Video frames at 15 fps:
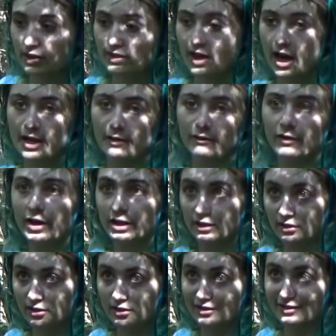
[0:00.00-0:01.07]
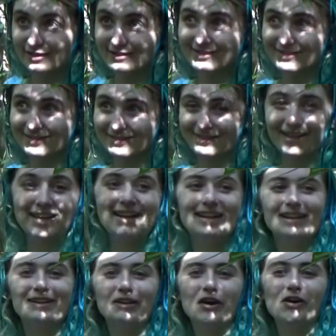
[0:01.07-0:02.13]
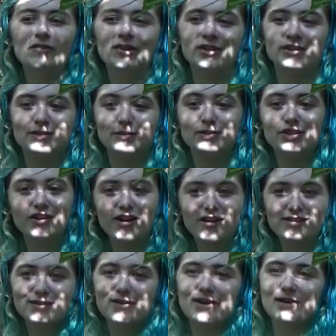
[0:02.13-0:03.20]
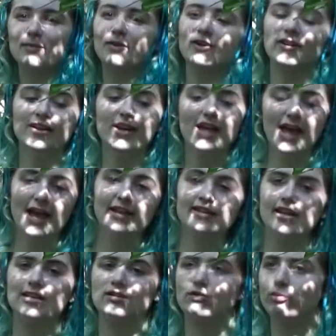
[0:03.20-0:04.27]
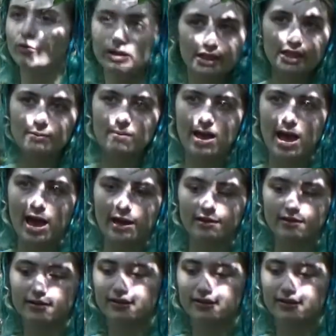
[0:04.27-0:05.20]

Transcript: it's kind of fun. Like eating clovers, which are also edible and taste really bad.